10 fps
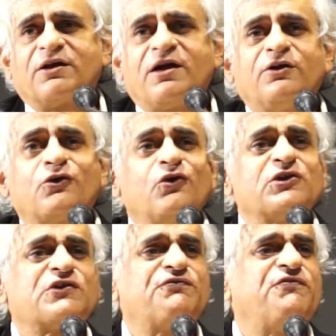
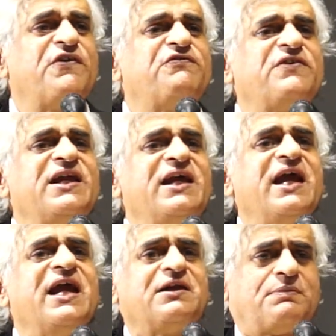controls
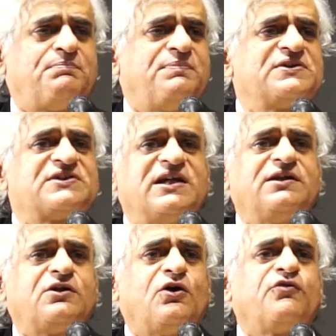
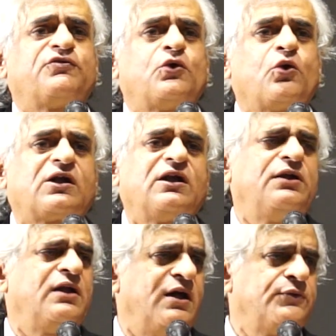58% of
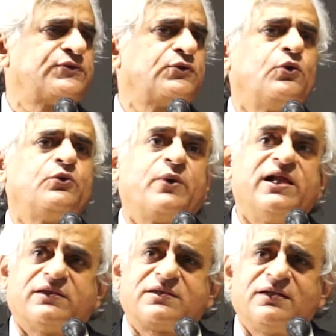total household
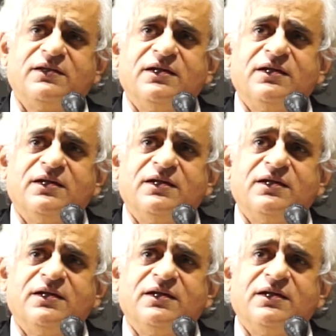wealth.